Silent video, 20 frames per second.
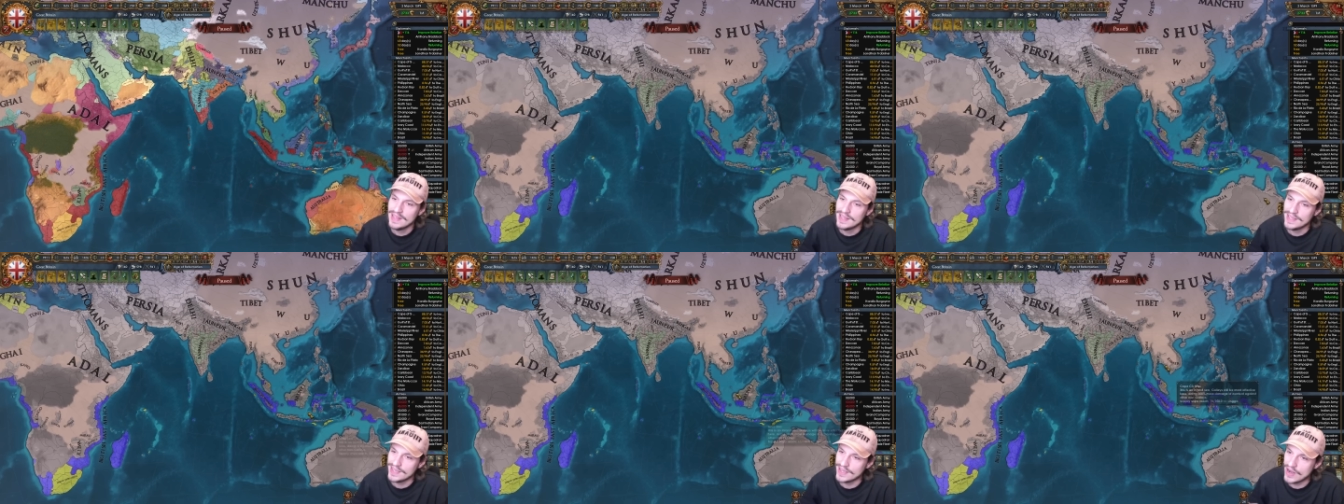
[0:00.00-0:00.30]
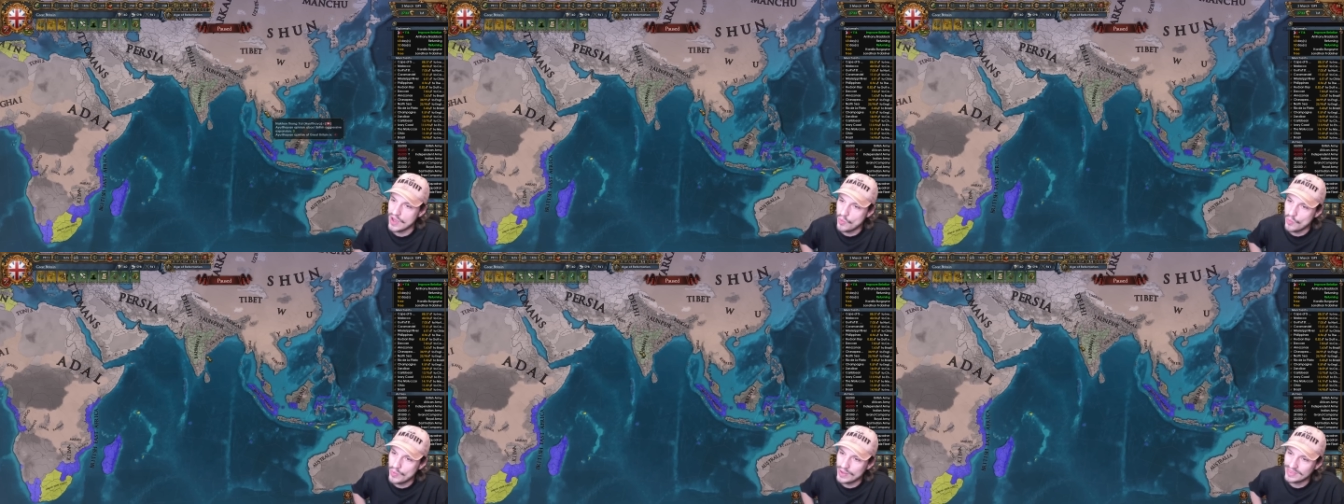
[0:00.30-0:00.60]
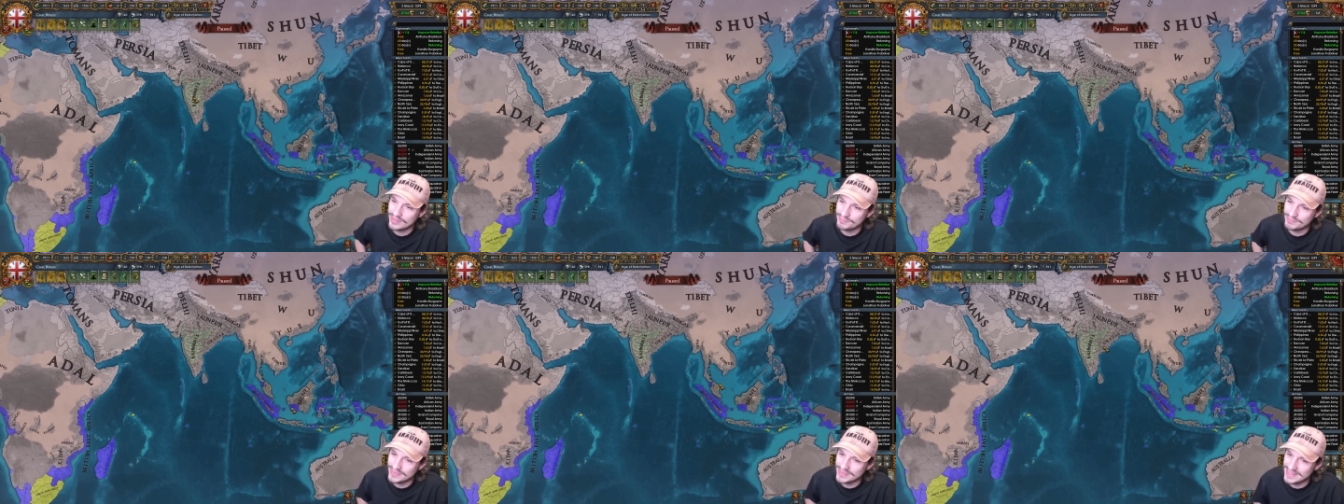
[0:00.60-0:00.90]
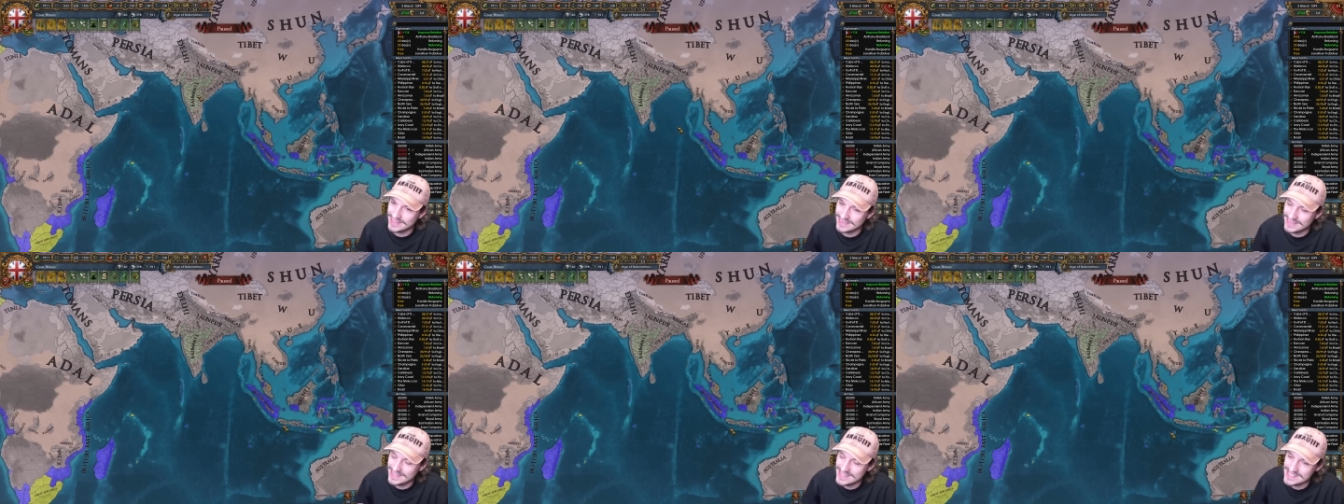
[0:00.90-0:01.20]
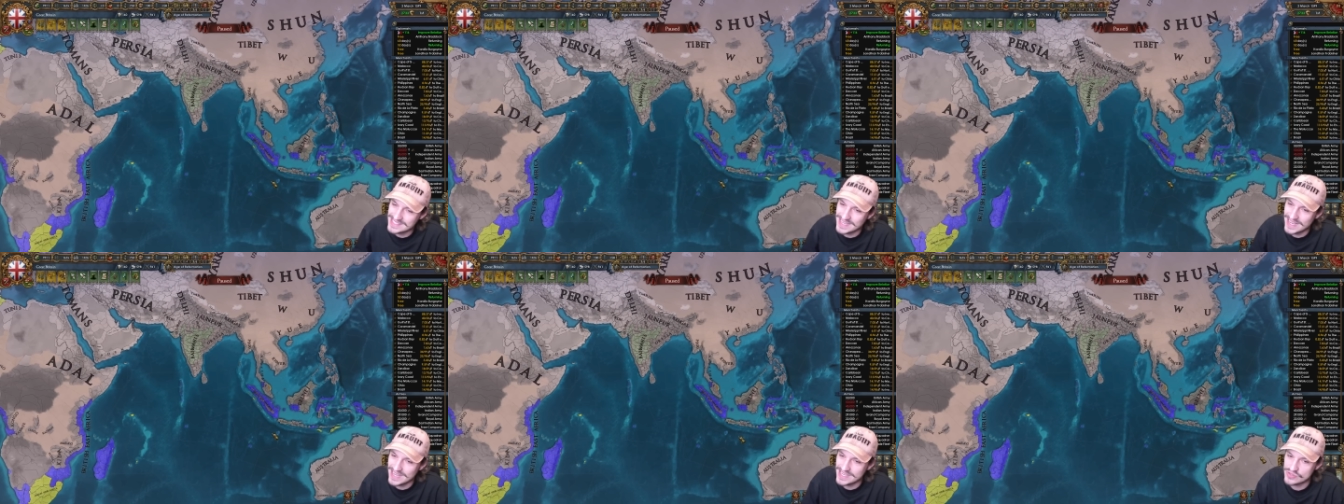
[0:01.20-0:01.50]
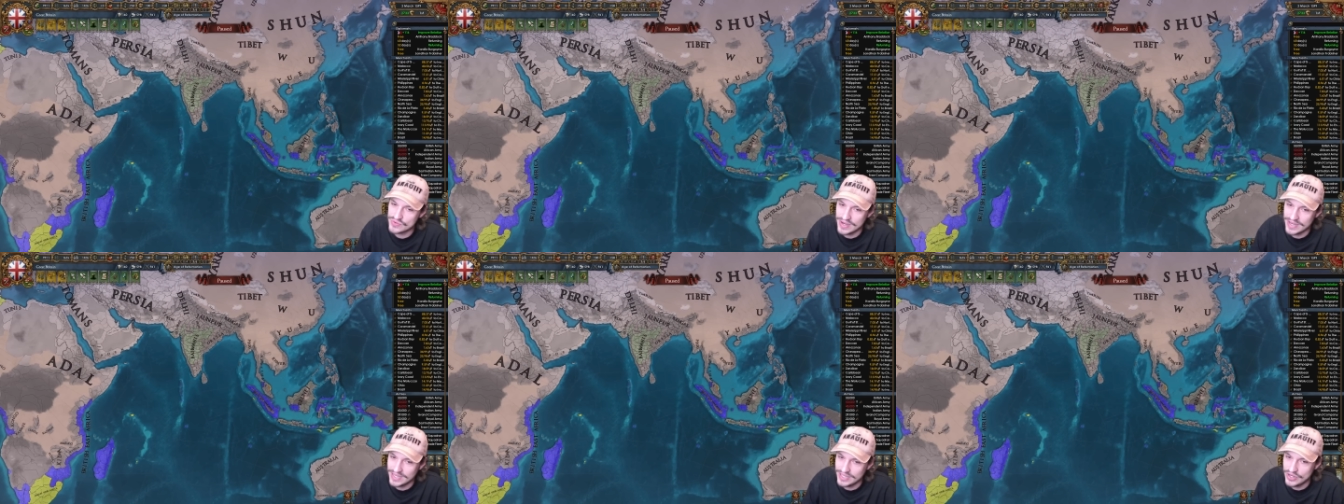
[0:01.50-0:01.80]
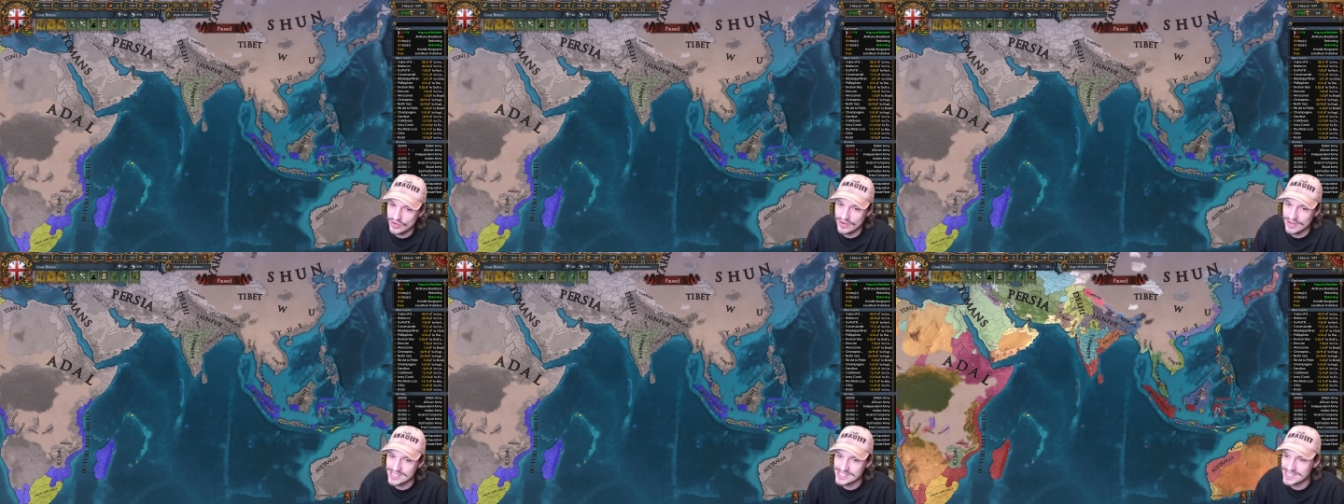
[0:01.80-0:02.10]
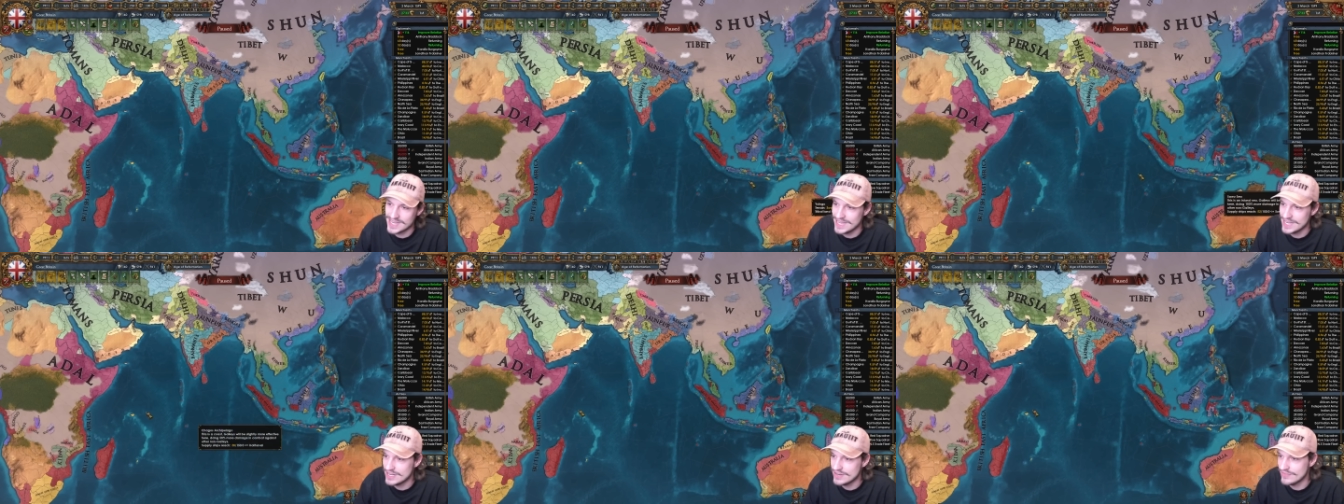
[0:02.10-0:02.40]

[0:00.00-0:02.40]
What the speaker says: you know, with these guys right here, it's kind